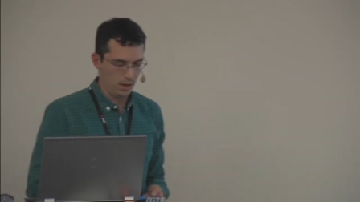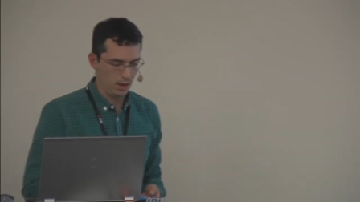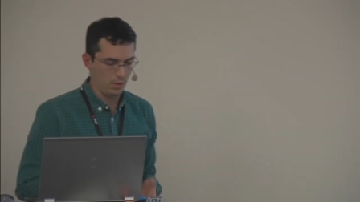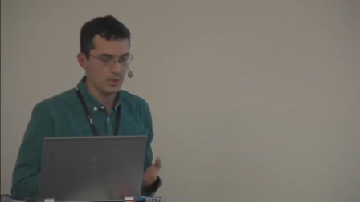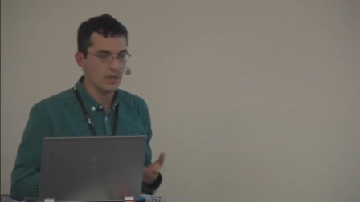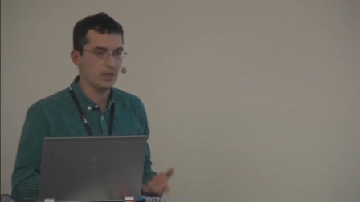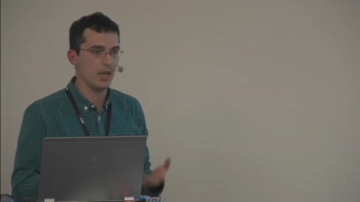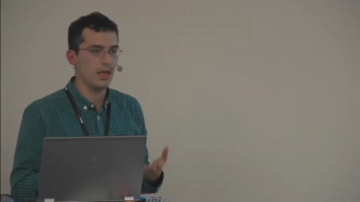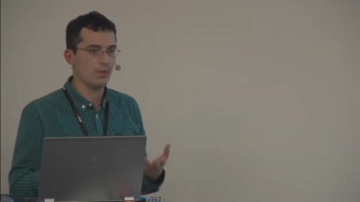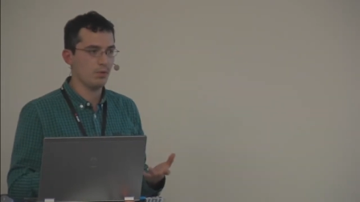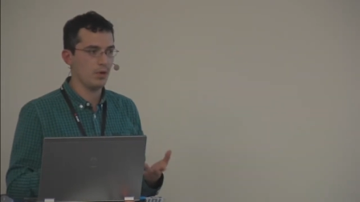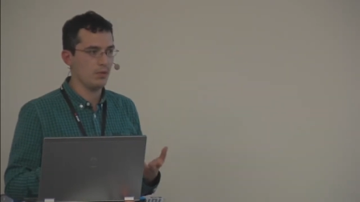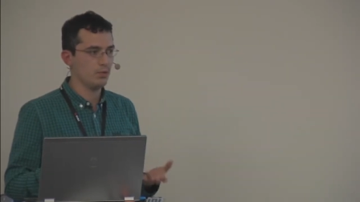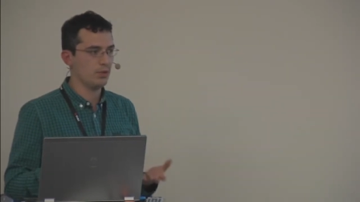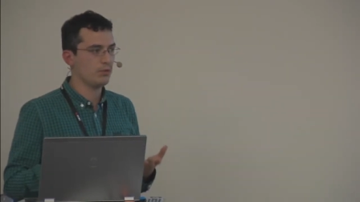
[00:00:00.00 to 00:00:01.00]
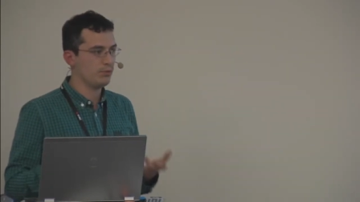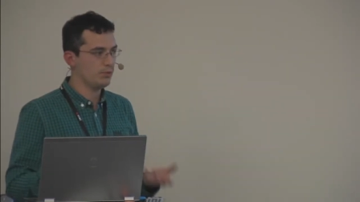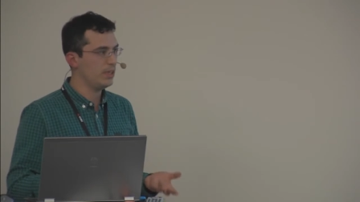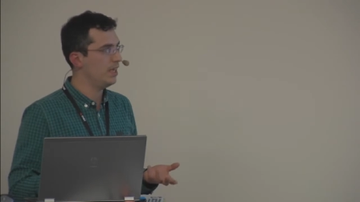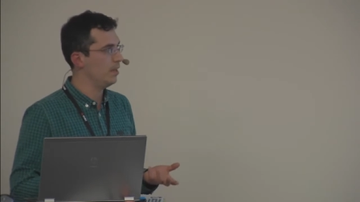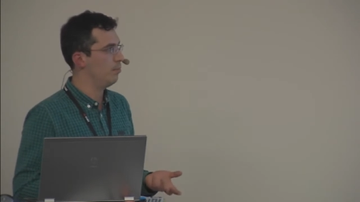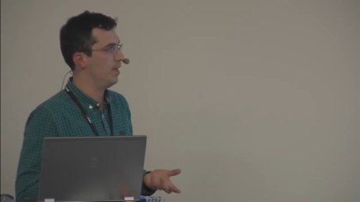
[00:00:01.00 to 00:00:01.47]
I mean, it, it was
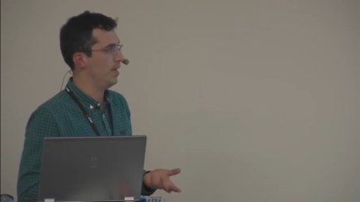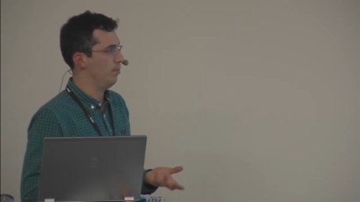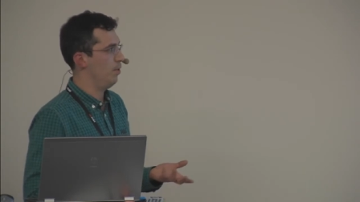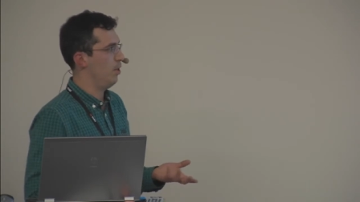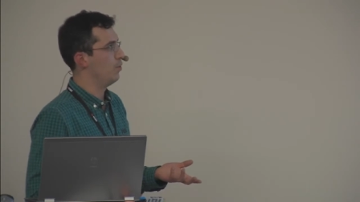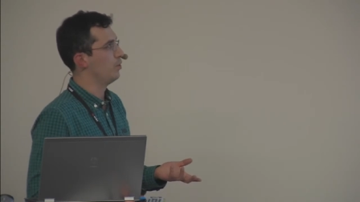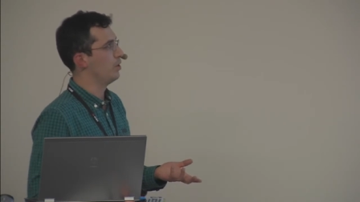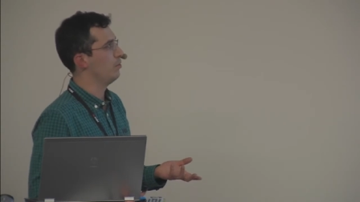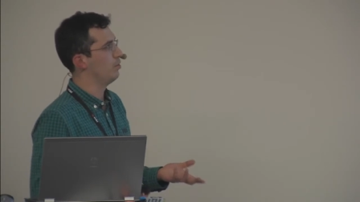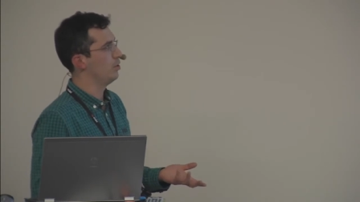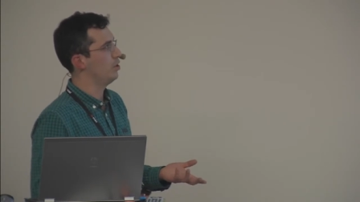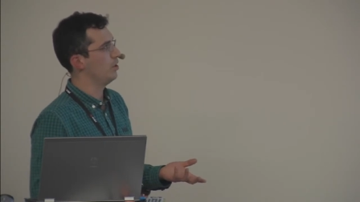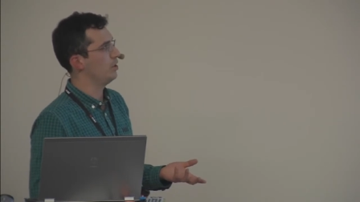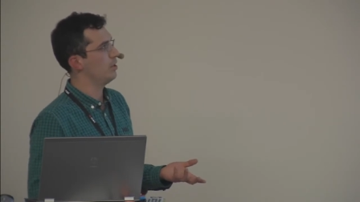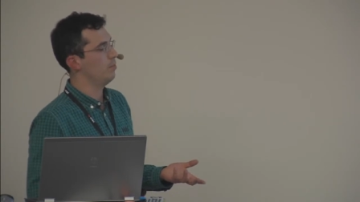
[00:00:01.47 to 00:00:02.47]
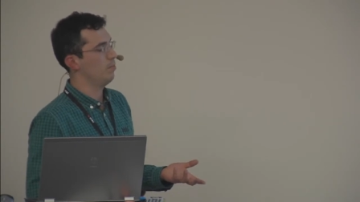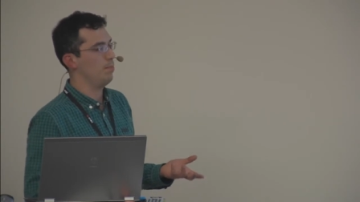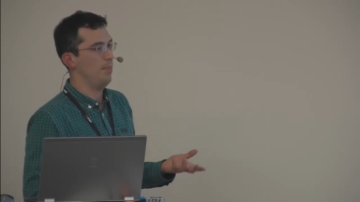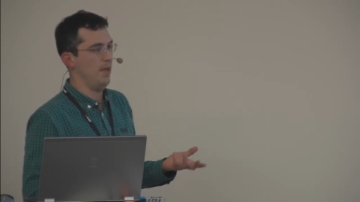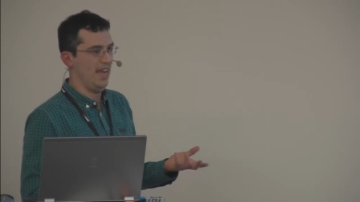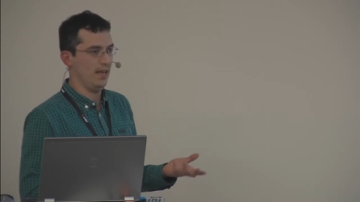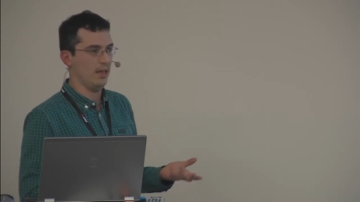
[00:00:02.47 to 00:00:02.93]
really bare bones. It was
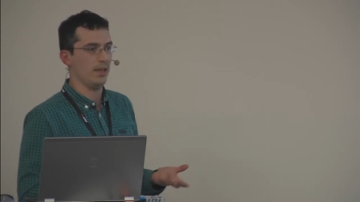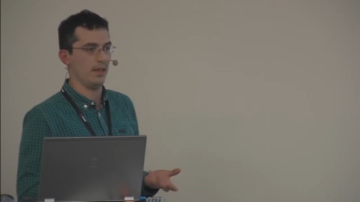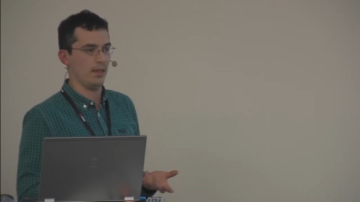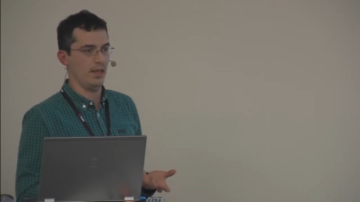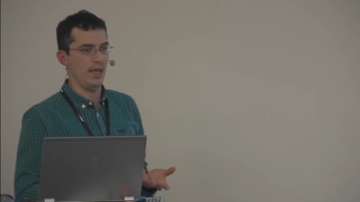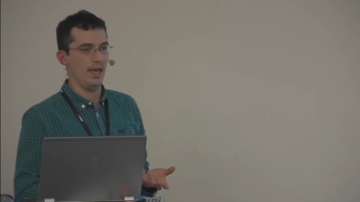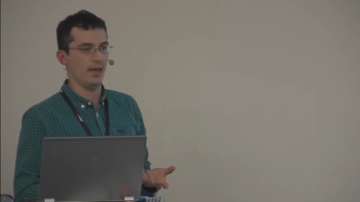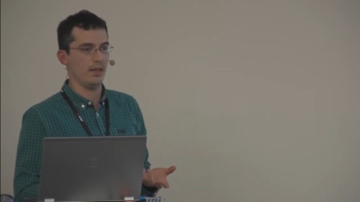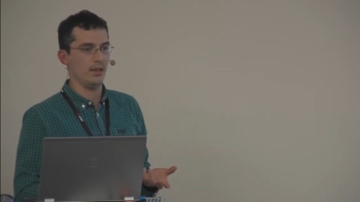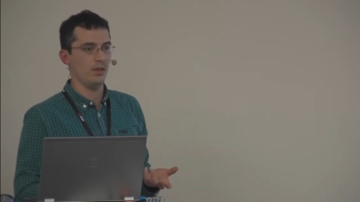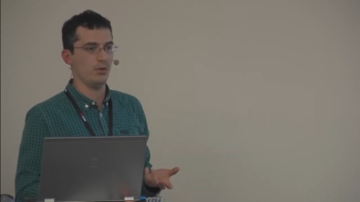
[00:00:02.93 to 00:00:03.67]
just barely there.